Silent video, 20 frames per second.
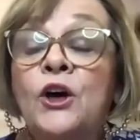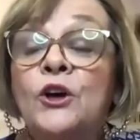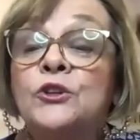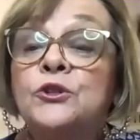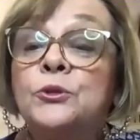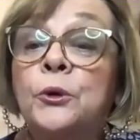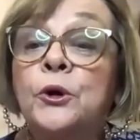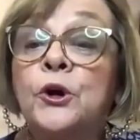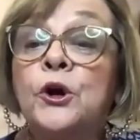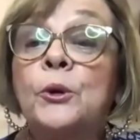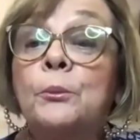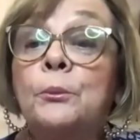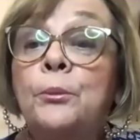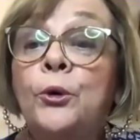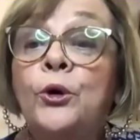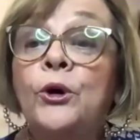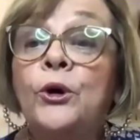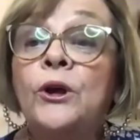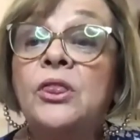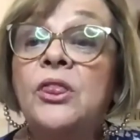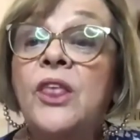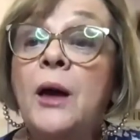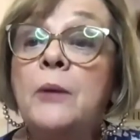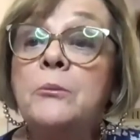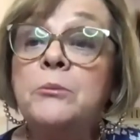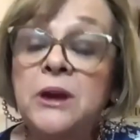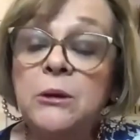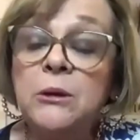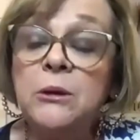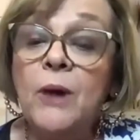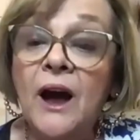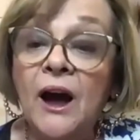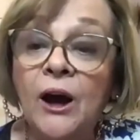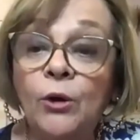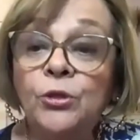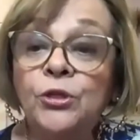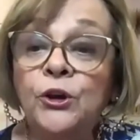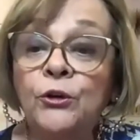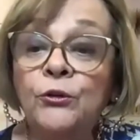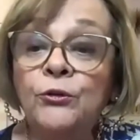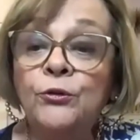So we're going to put that meme out there